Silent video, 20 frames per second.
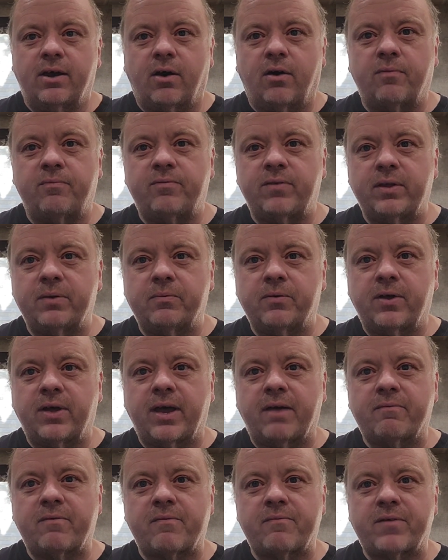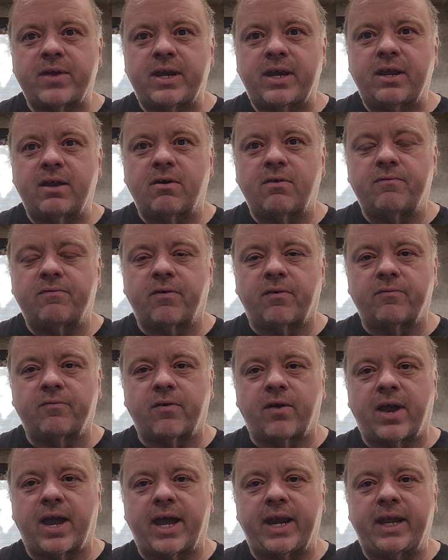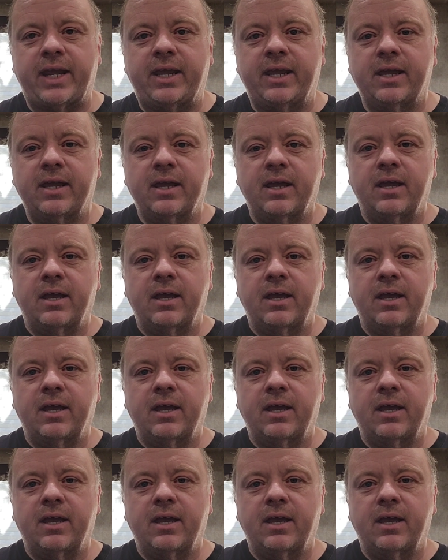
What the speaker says: Hopefully we'll have a video for Friday.